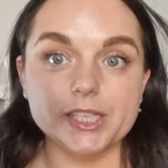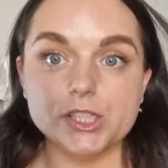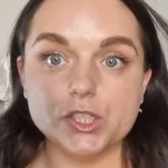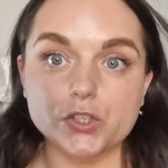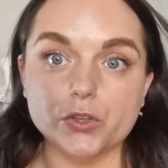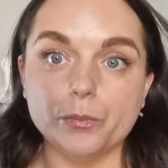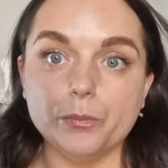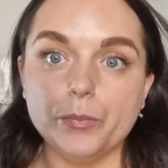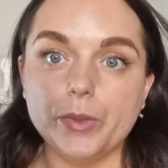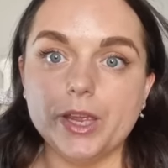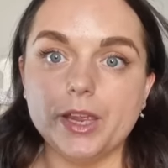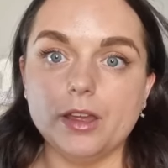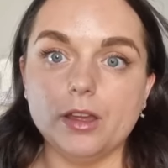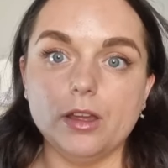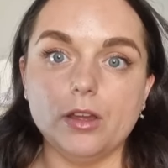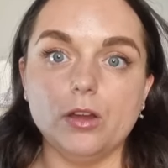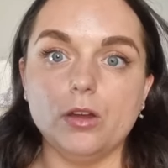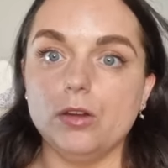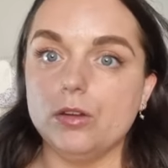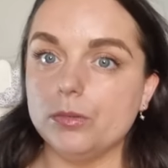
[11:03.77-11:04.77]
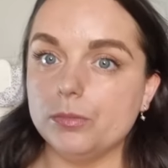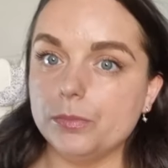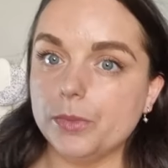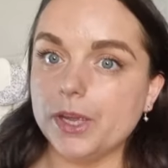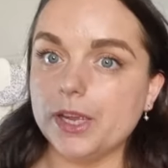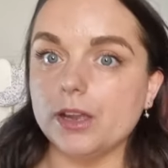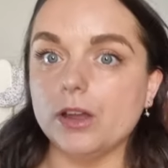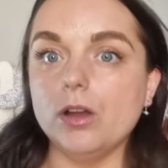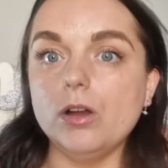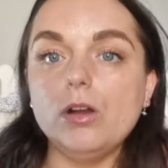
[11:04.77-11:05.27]
get some PR
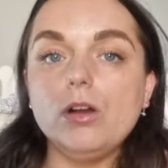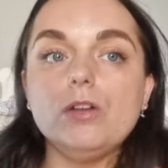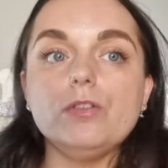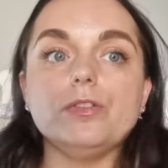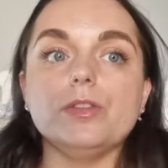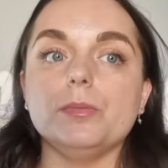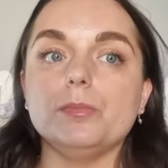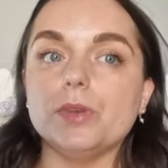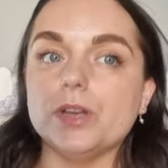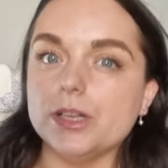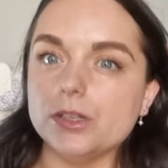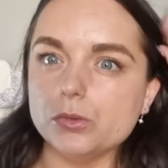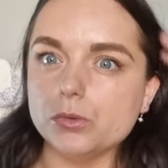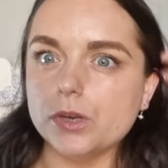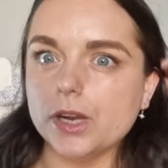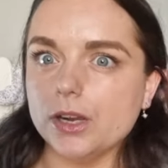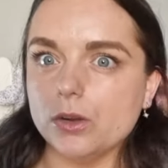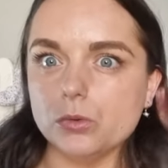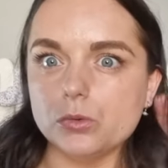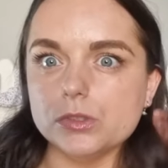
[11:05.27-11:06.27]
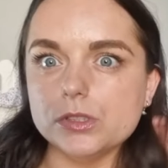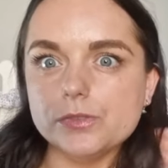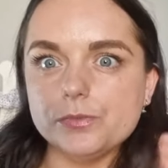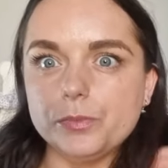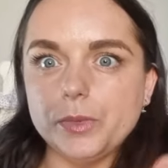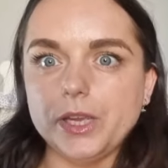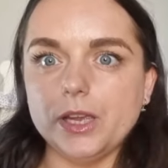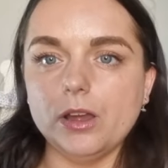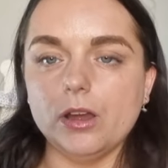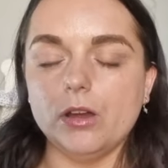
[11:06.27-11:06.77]
off them, but I don't get loads
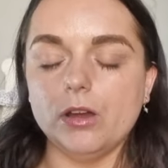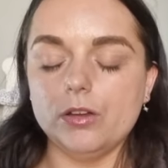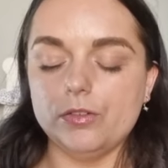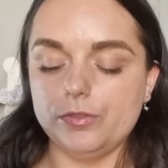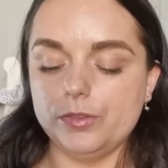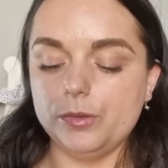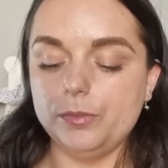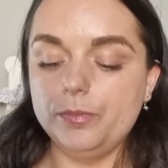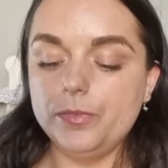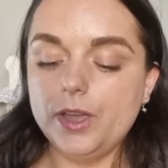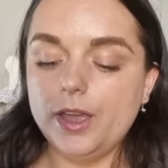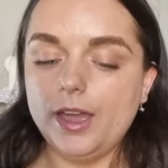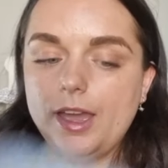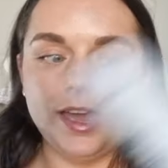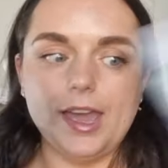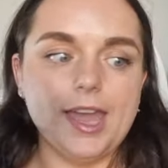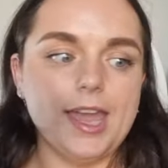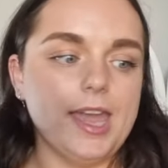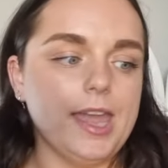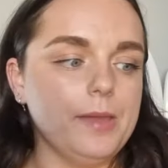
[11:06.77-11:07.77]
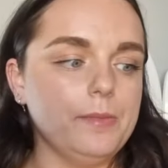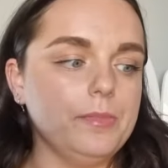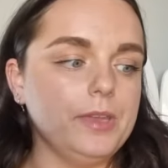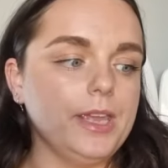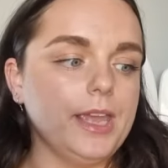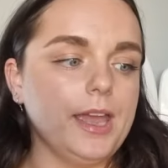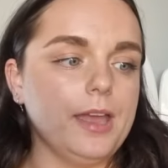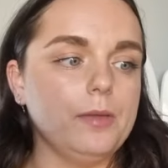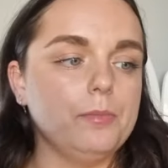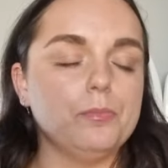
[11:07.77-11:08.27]
of PR off them.
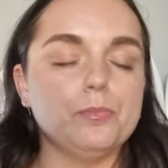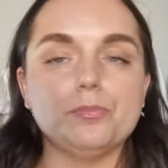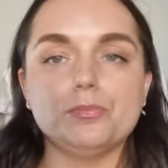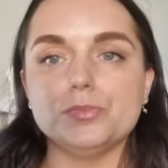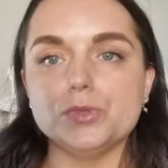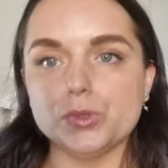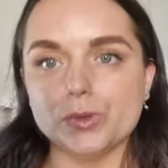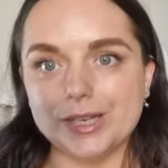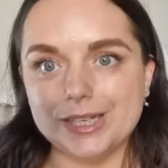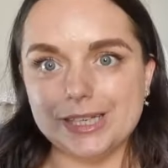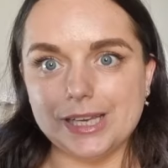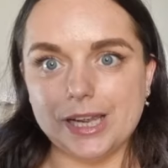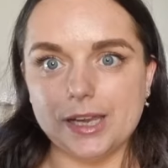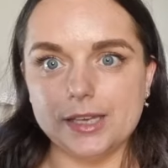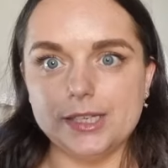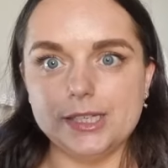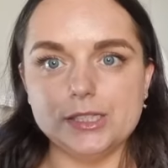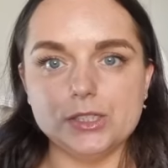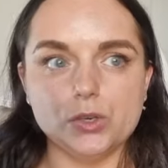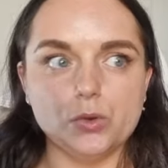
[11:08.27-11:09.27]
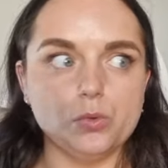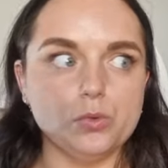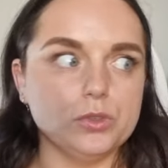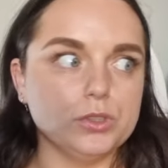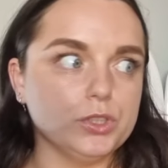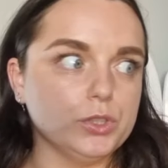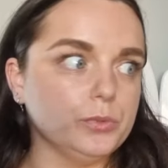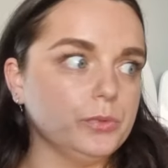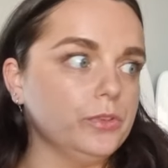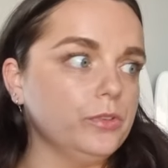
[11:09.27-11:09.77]
Yeah, so I need to
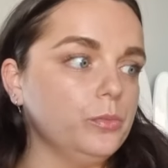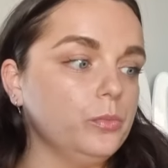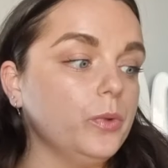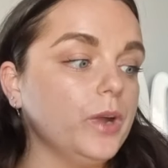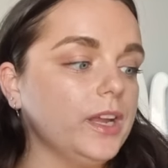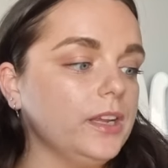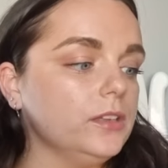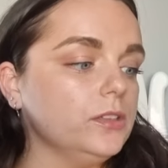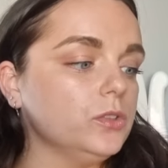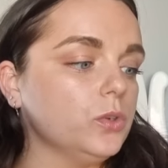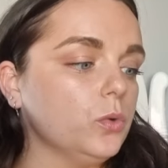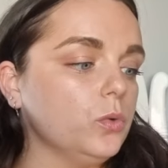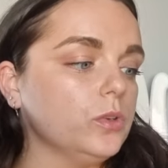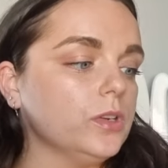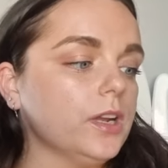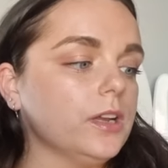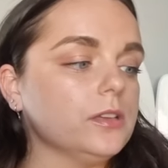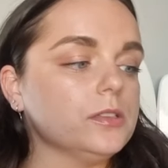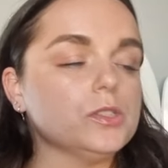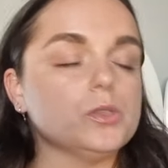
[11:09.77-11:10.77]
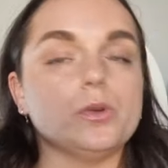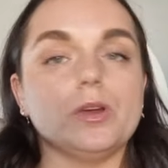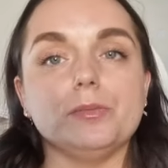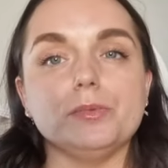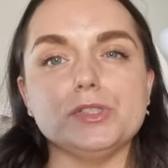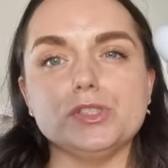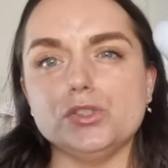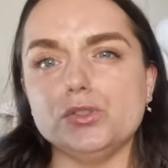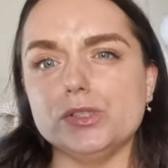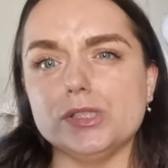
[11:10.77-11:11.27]
go and do a wild order. So I
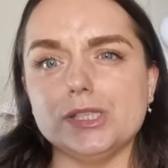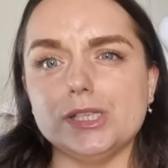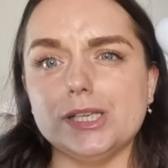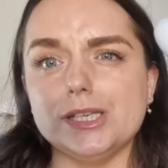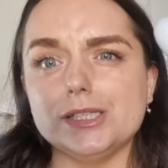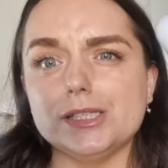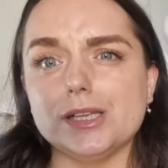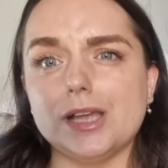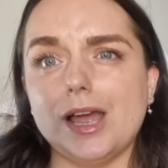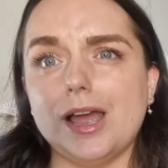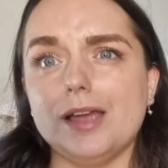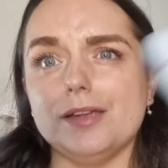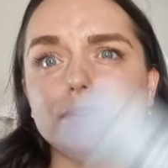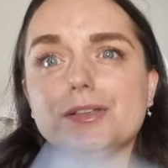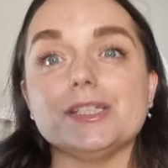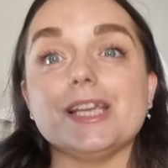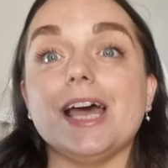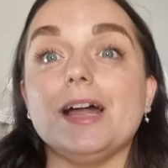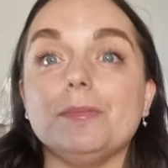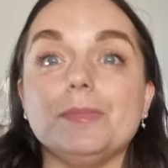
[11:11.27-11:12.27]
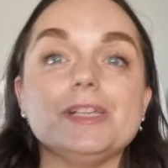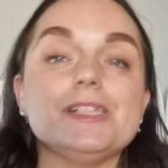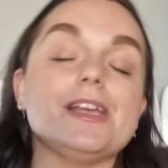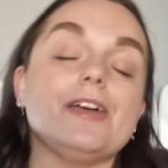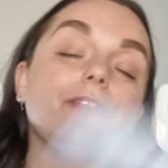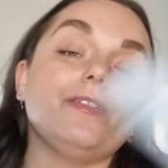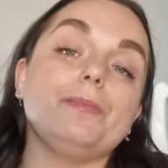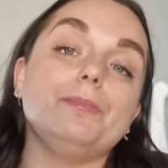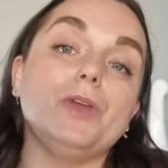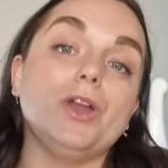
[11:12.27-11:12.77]
was using this. I tell
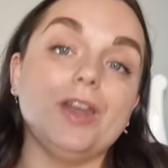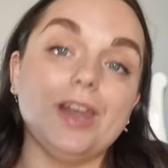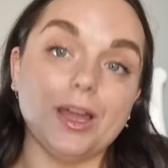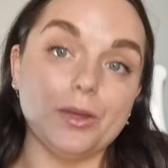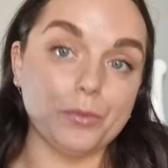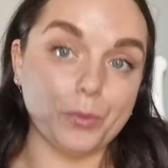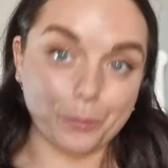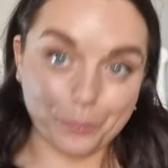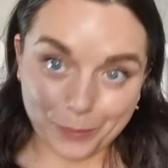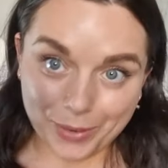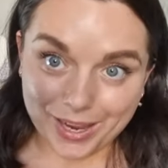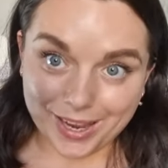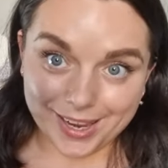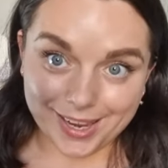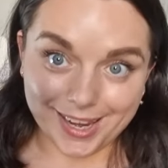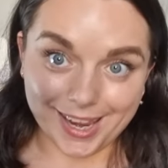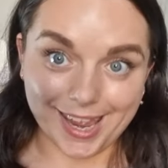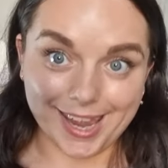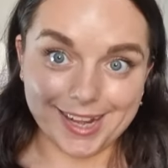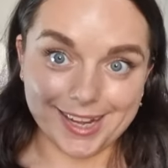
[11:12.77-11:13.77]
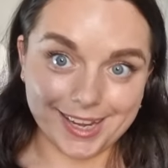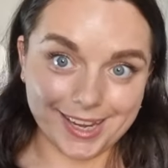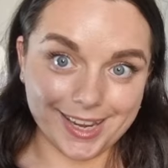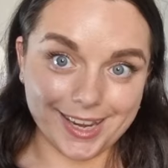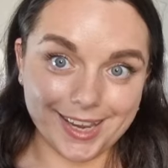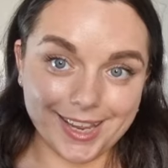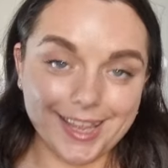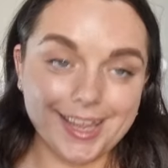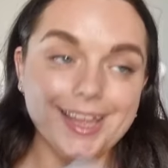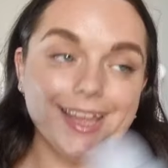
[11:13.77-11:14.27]
myself I'm not allowed to buy
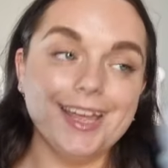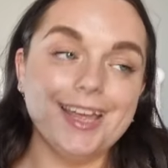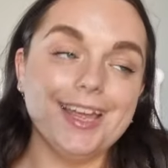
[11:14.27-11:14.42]
any